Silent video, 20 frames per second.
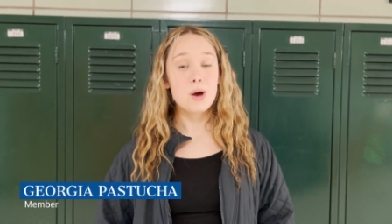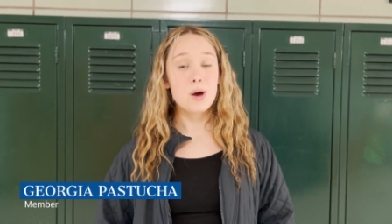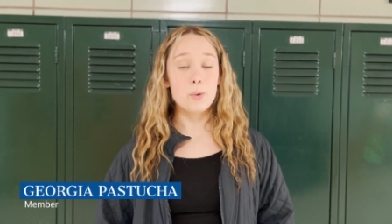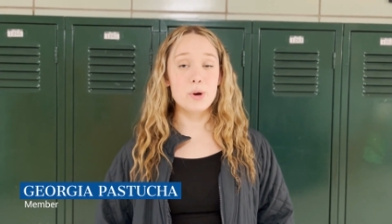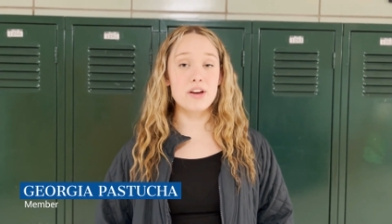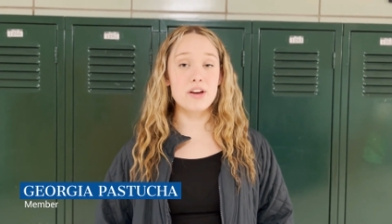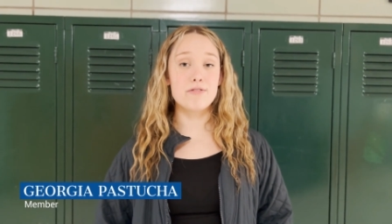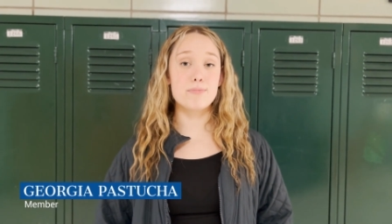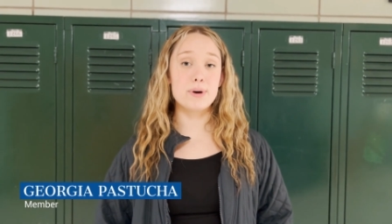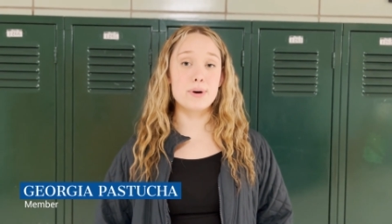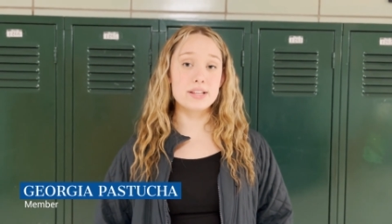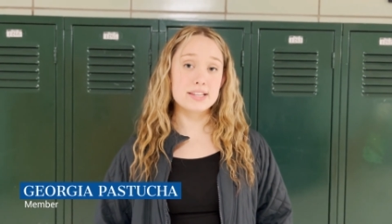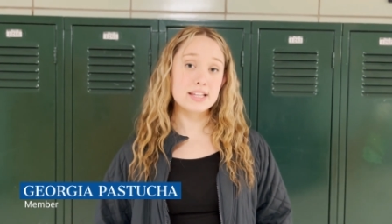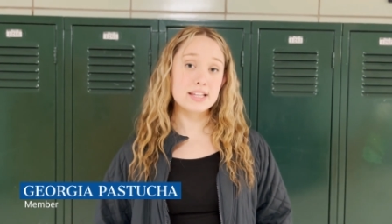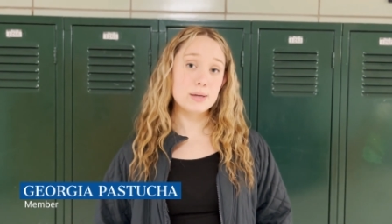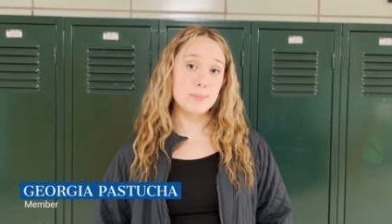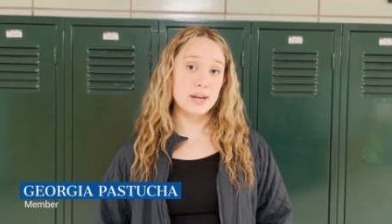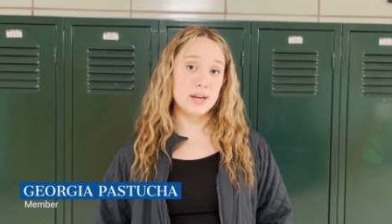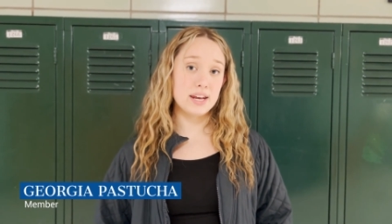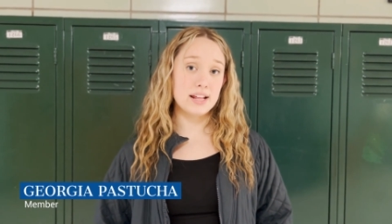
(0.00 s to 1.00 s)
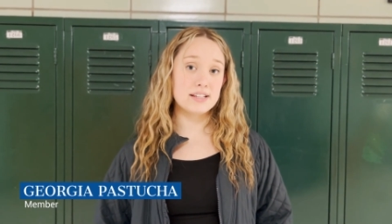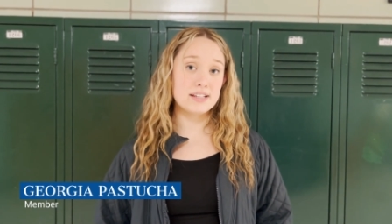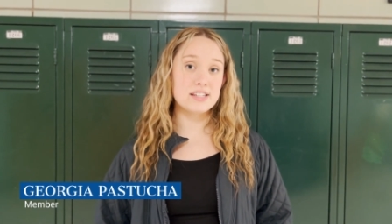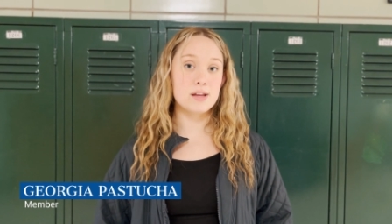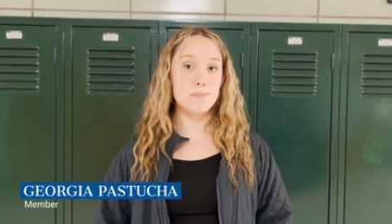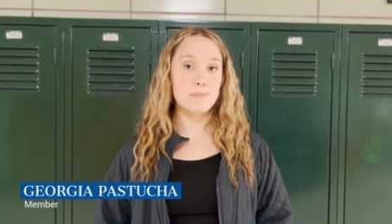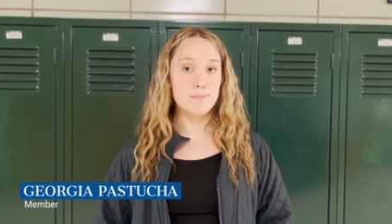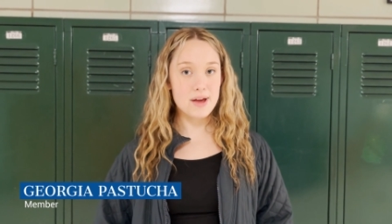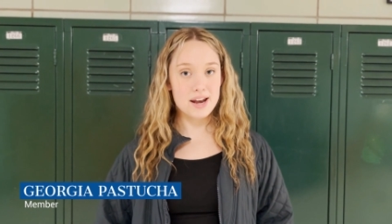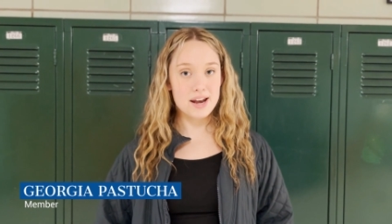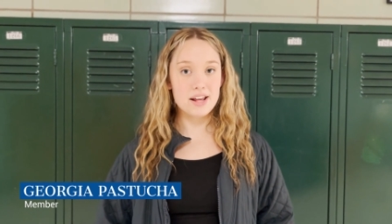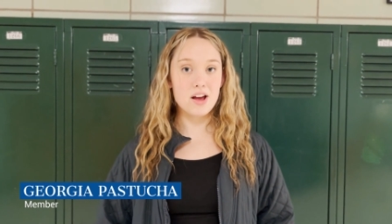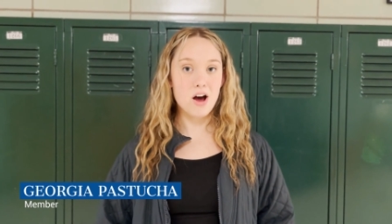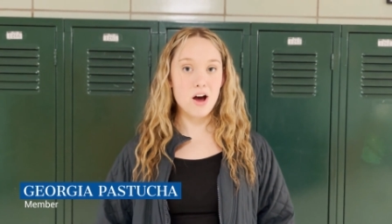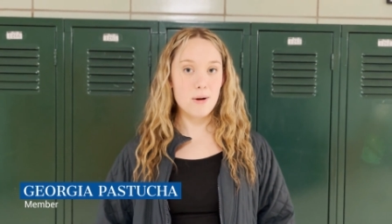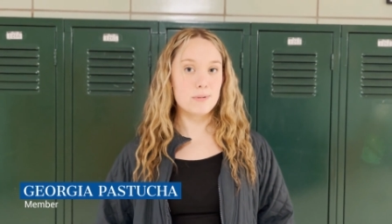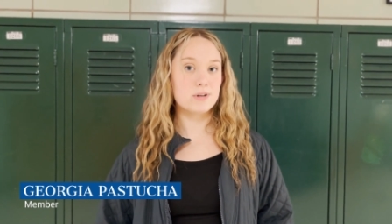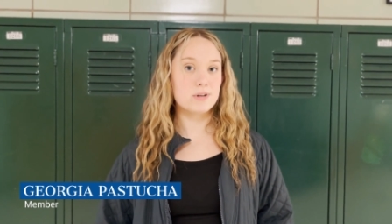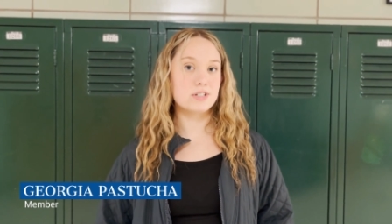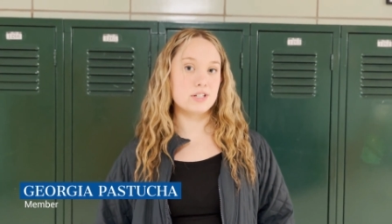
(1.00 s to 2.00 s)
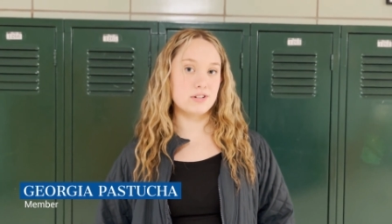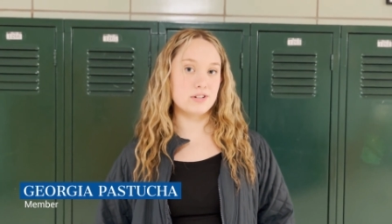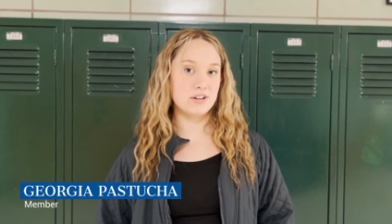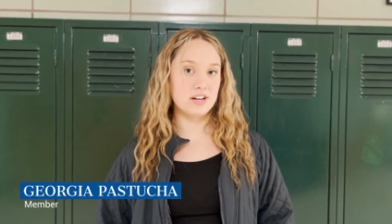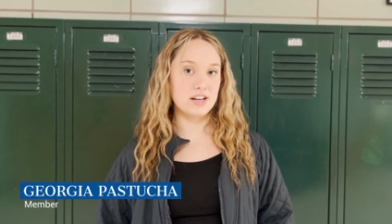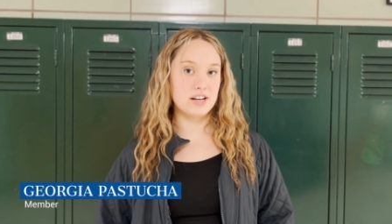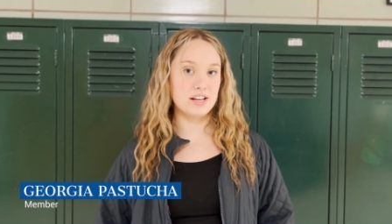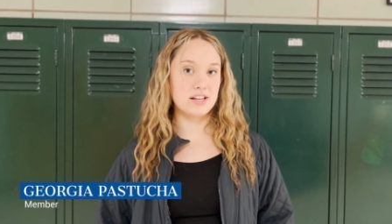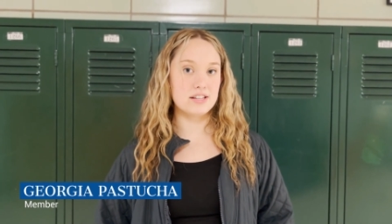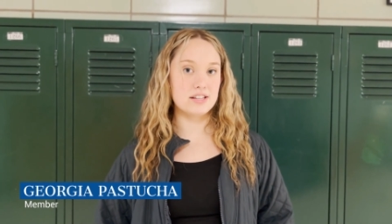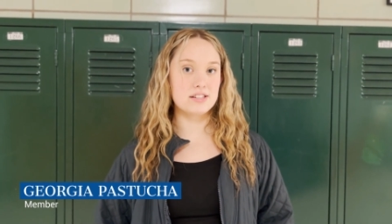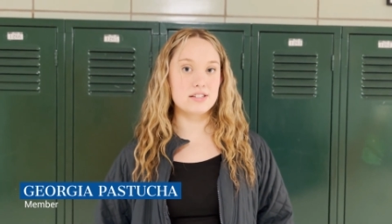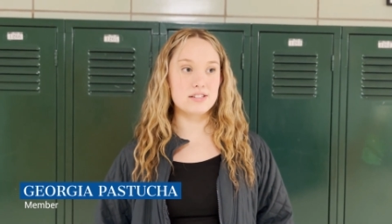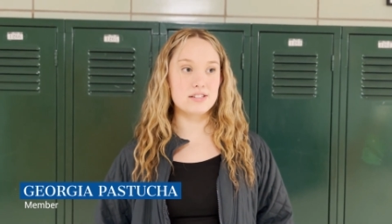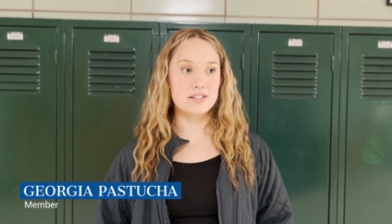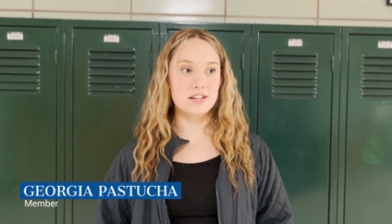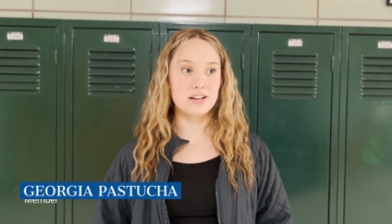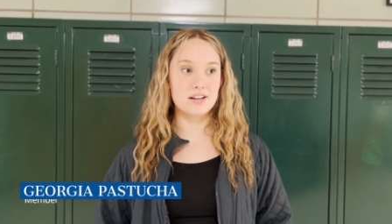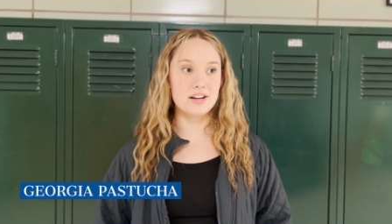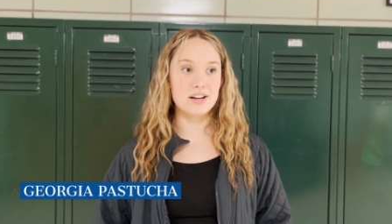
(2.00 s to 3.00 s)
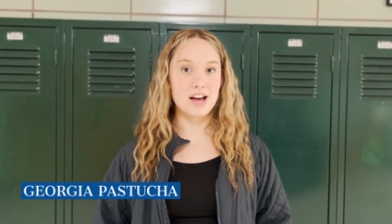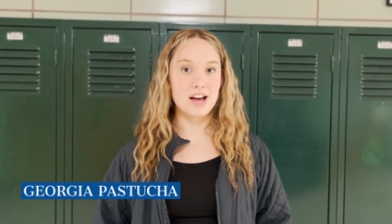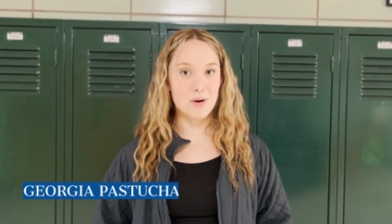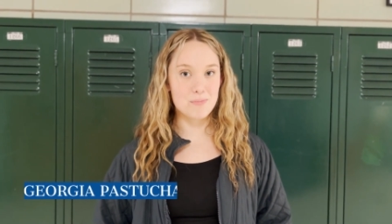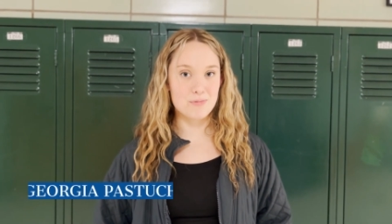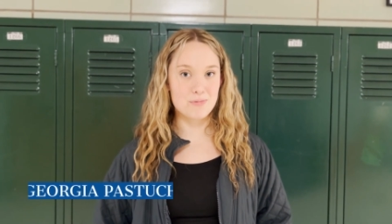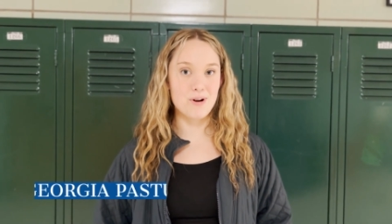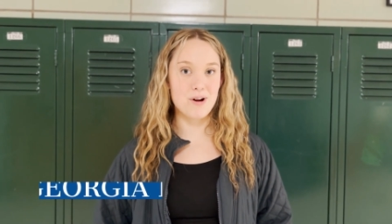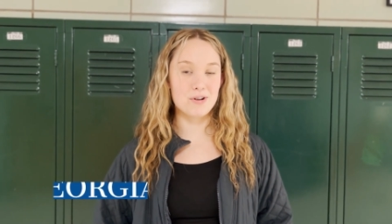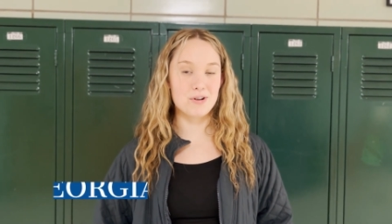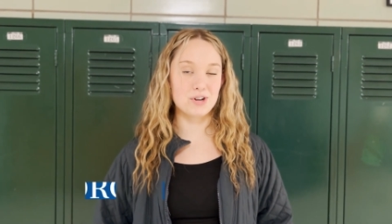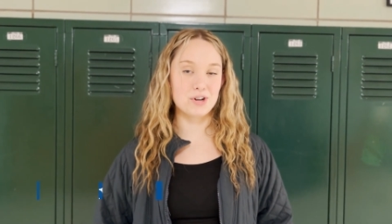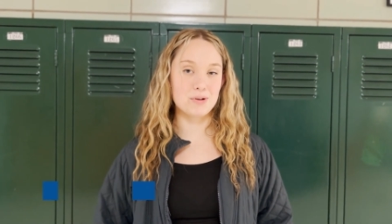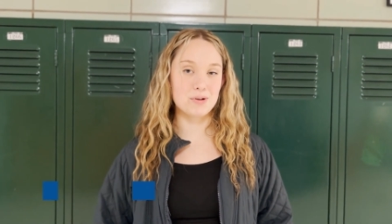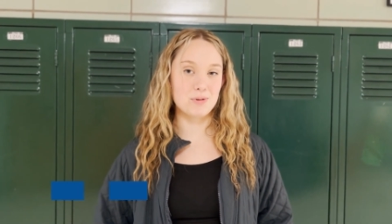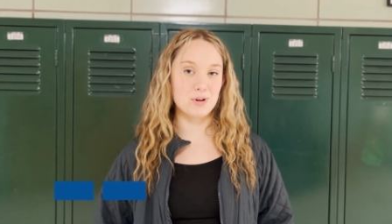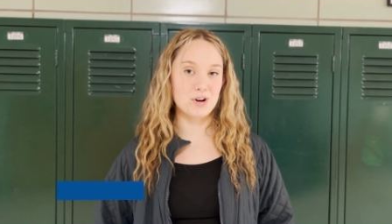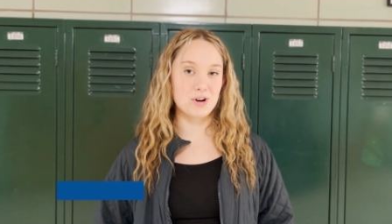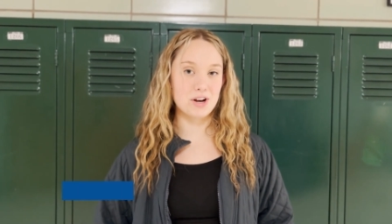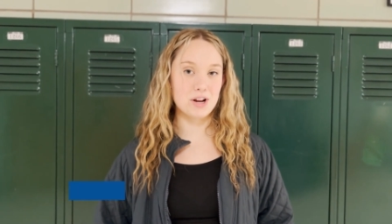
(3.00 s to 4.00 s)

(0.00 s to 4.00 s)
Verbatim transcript: We have monthly meetings and many opportunities to help around your community.